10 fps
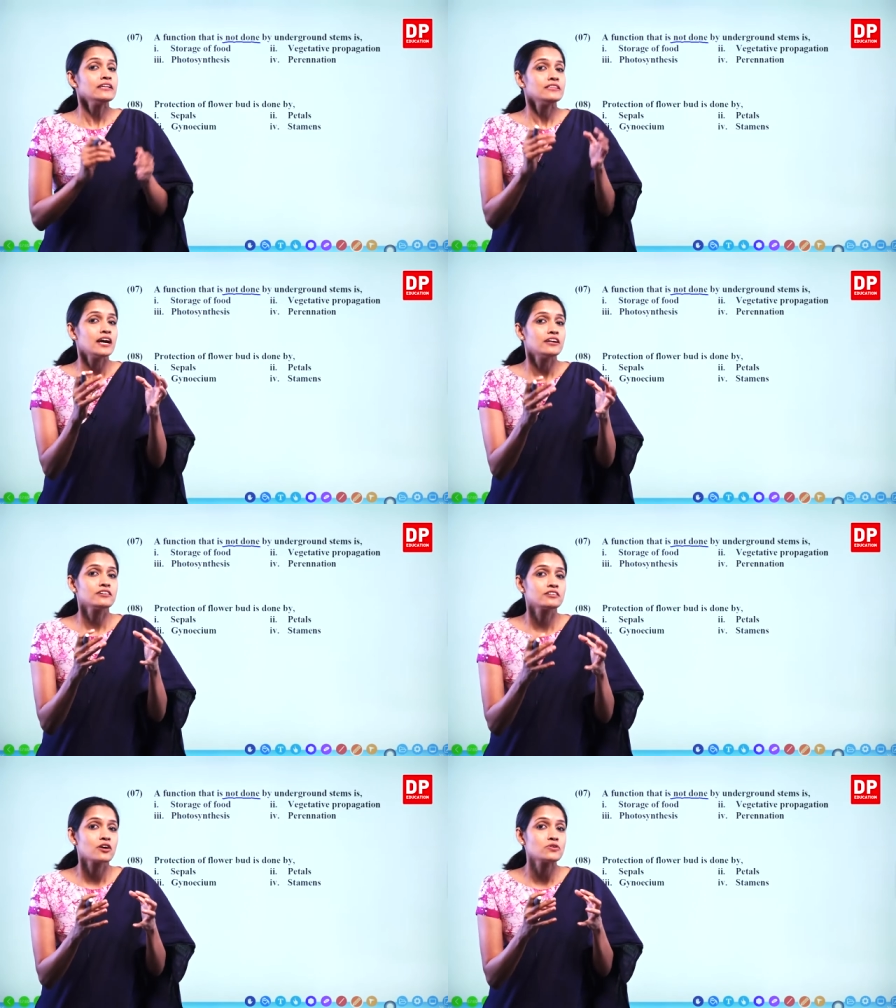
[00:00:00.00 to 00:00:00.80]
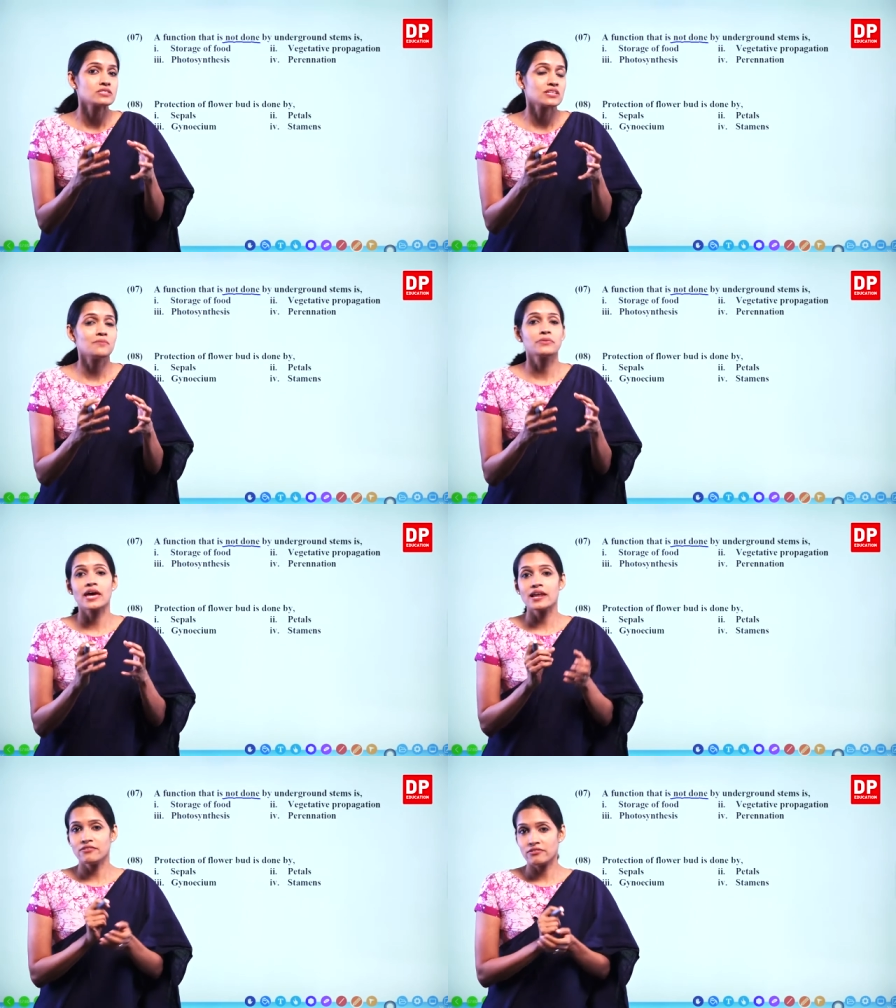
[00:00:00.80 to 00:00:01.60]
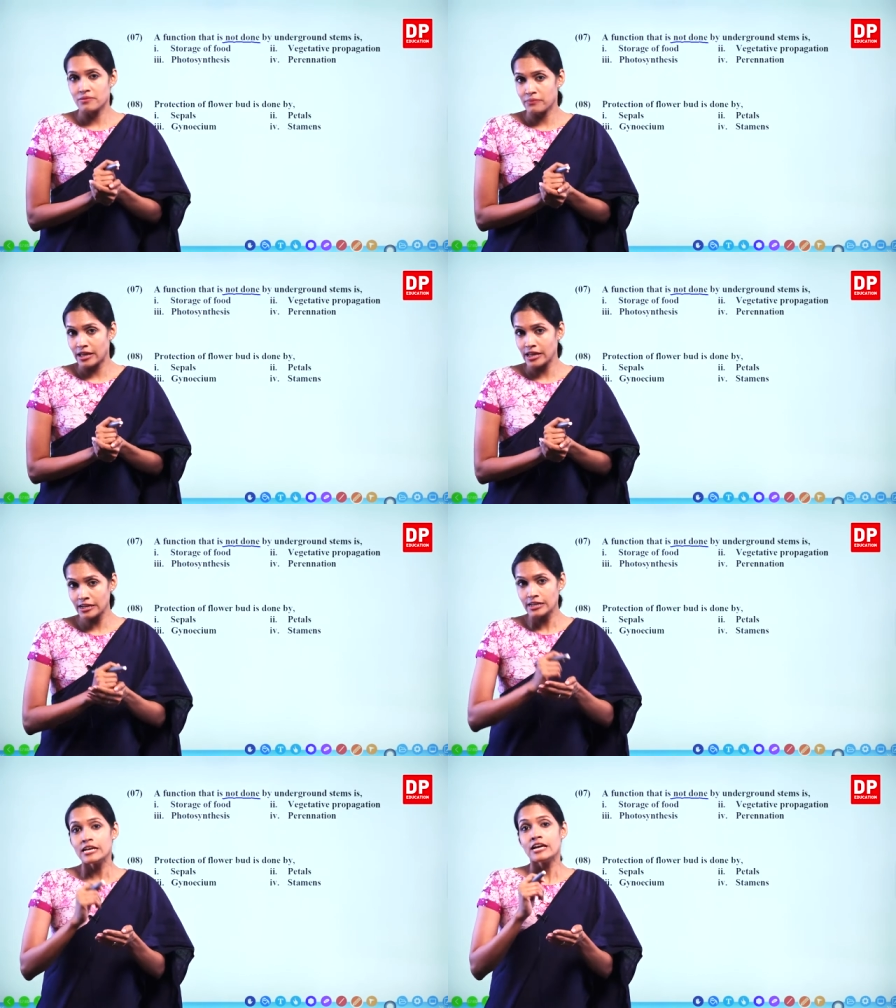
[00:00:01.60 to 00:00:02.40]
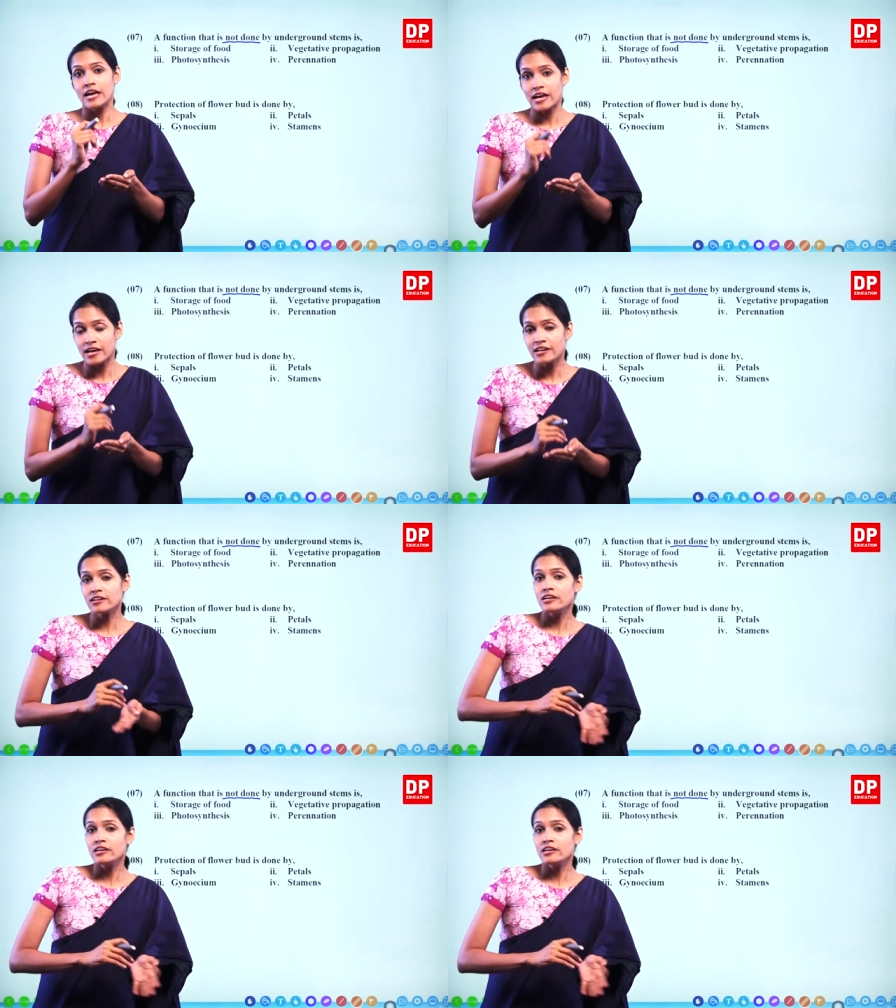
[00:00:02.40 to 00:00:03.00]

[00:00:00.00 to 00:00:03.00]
The underground stem can remain, and